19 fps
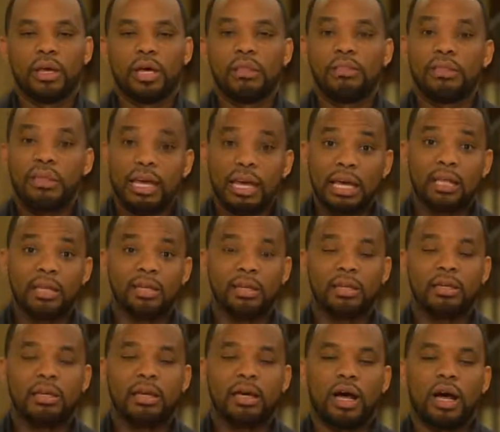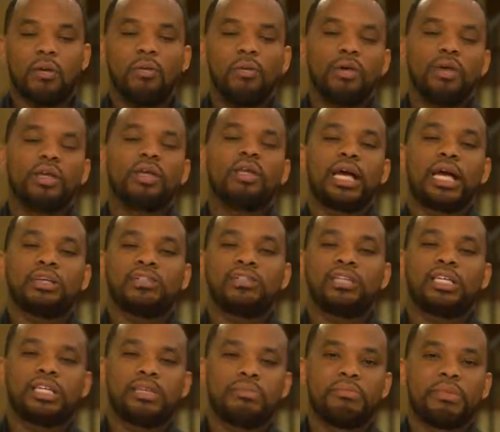And then I want you to
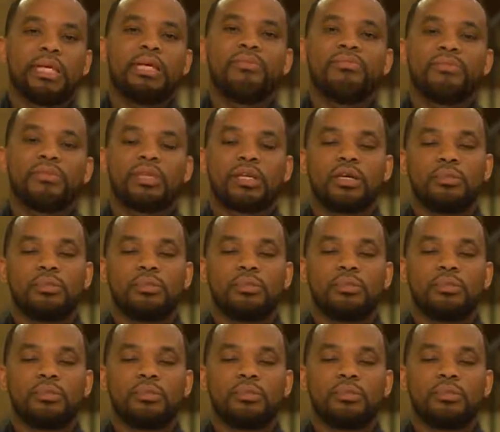actually commit.